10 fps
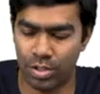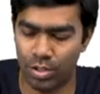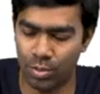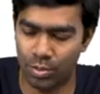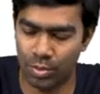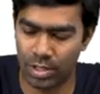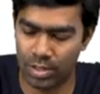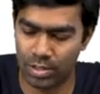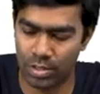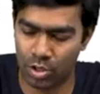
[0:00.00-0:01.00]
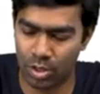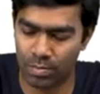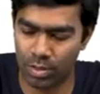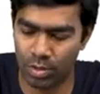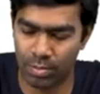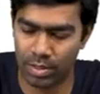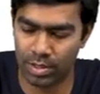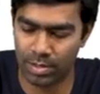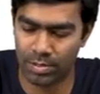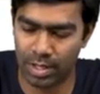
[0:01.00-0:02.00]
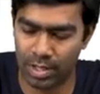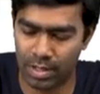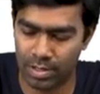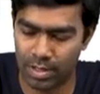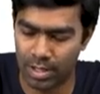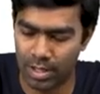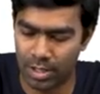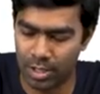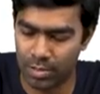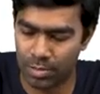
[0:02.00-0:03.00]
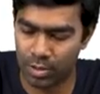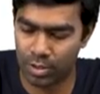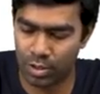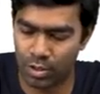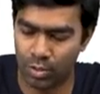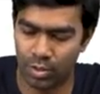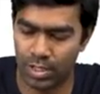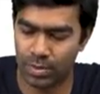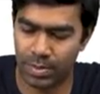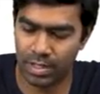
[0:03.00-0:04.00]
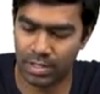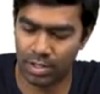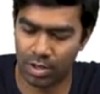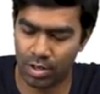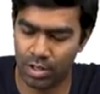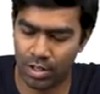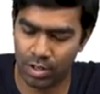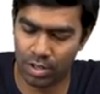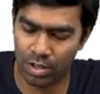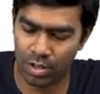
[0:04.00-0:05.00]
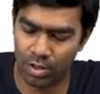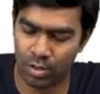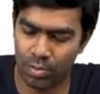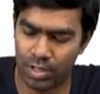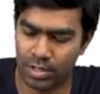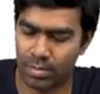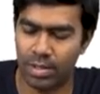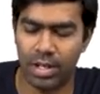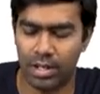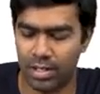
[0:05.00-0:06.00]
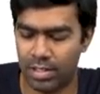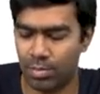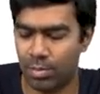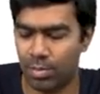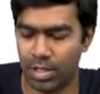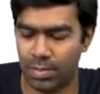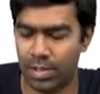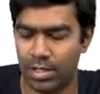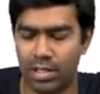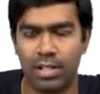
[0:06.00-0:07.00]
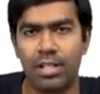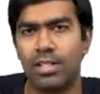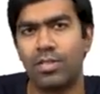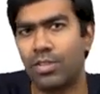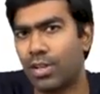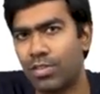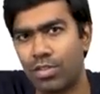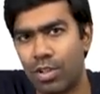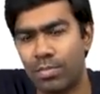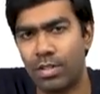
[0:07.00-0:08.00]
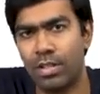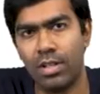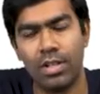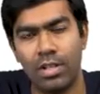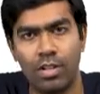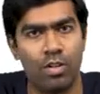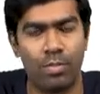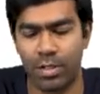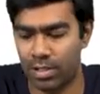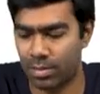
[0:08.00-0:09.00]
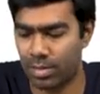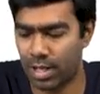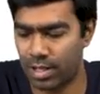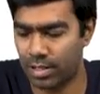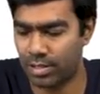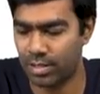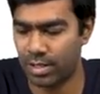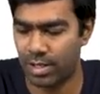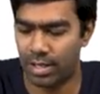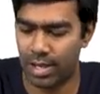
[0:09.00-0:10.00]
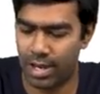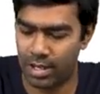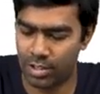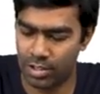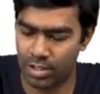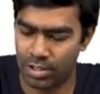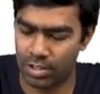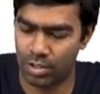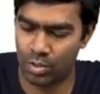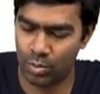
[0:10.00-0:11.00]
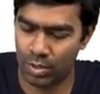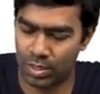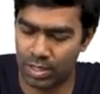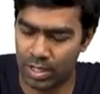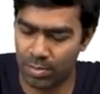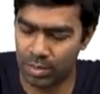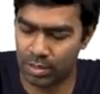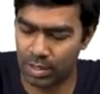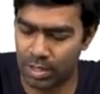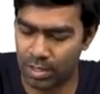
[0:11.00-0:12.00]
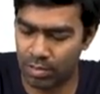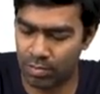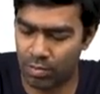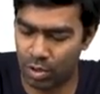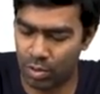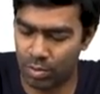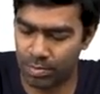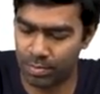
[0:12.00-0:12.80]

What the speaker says: to do is stop the dopamine receptor agonist. Because you know these patients are already on dopamine receptor agonist. The moment the patient conceives, you have to stop the dopamine receptor agonist and just do a 3-monthly follow-up.